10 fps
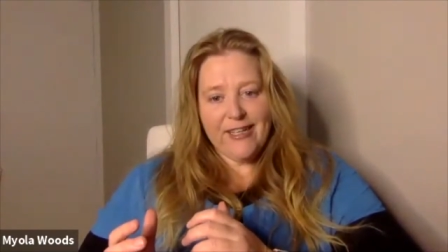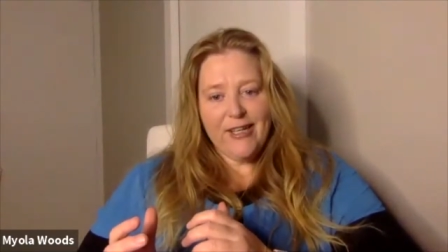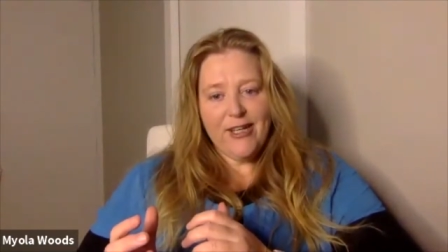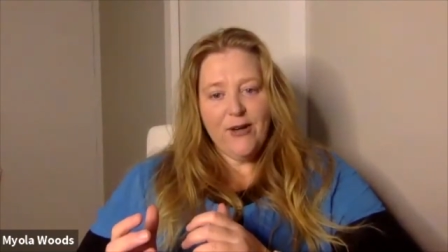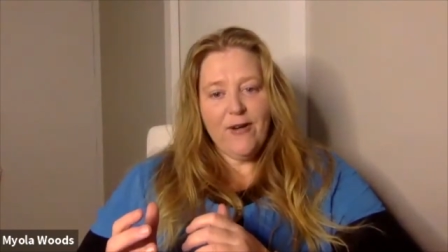
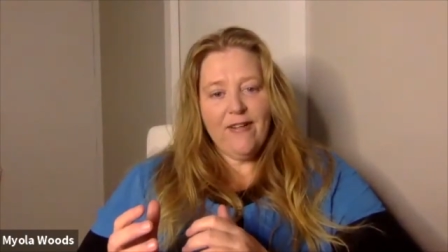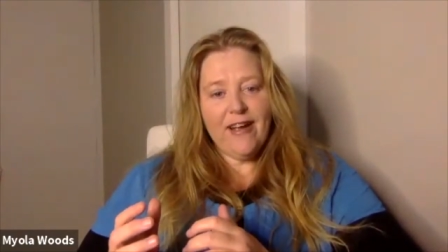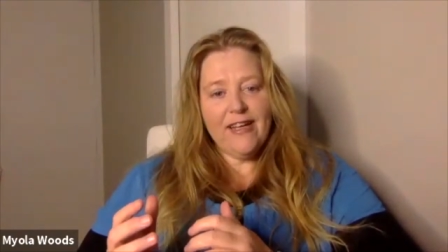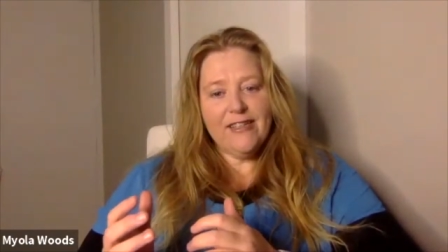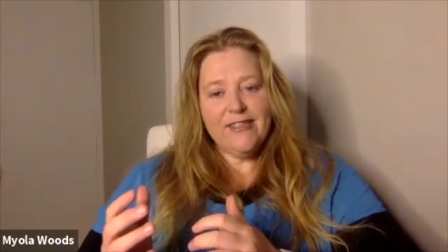Mm-hmm.
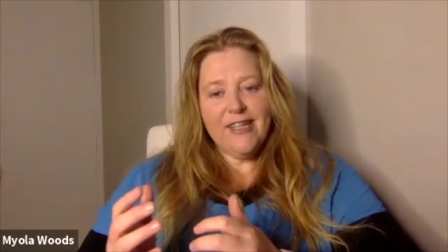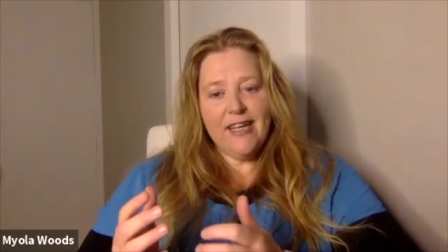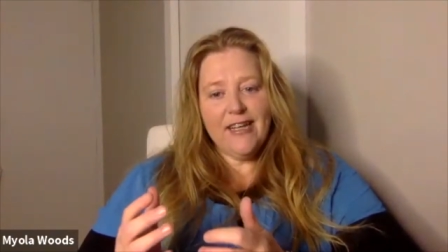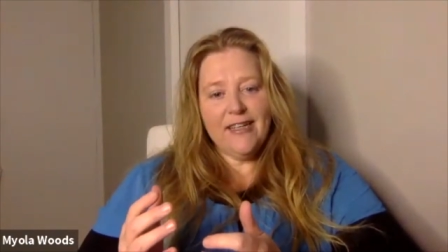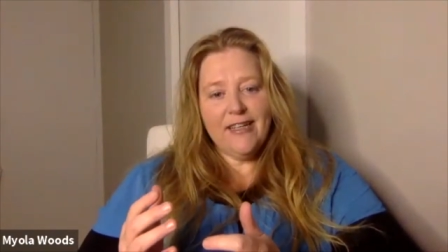Whereas
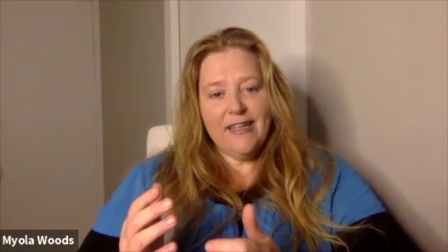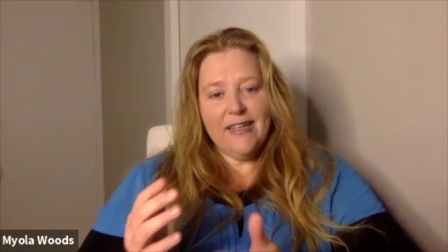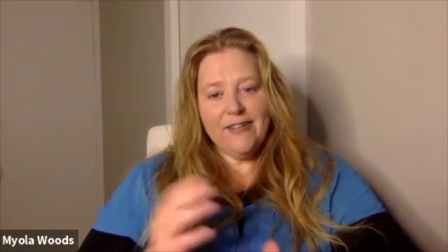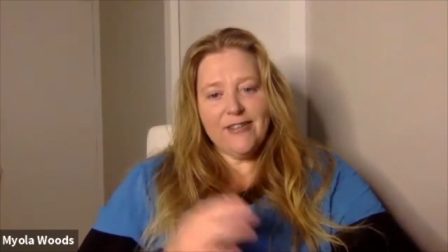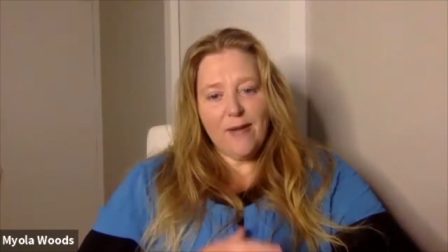in
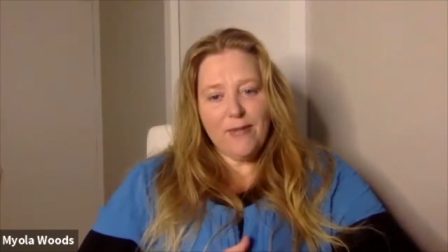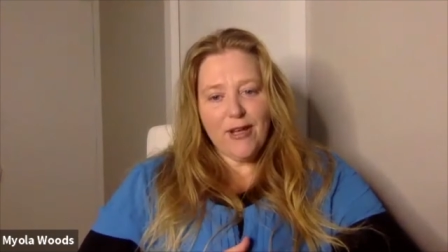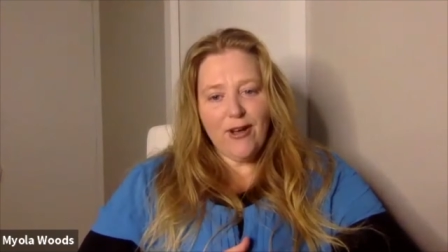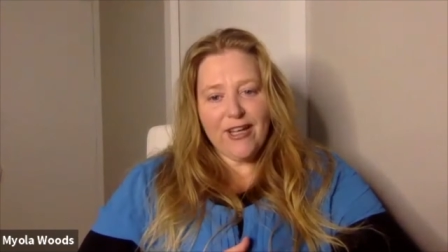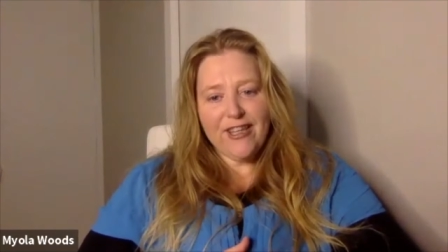in something
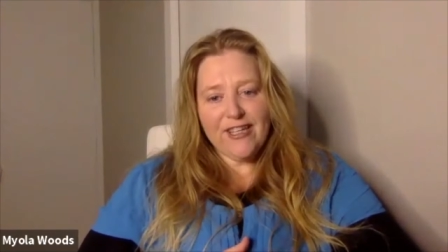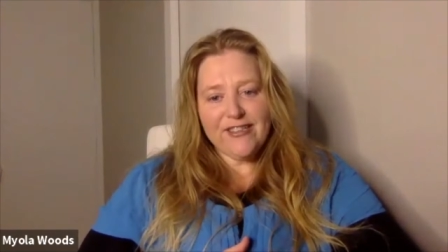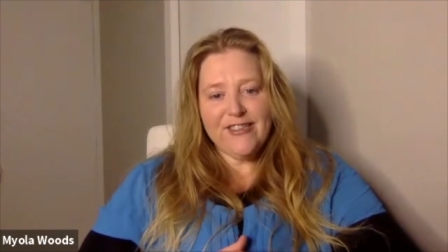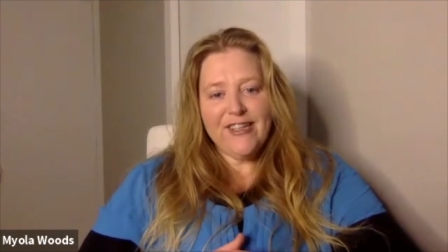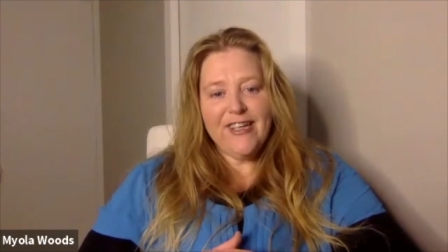like this,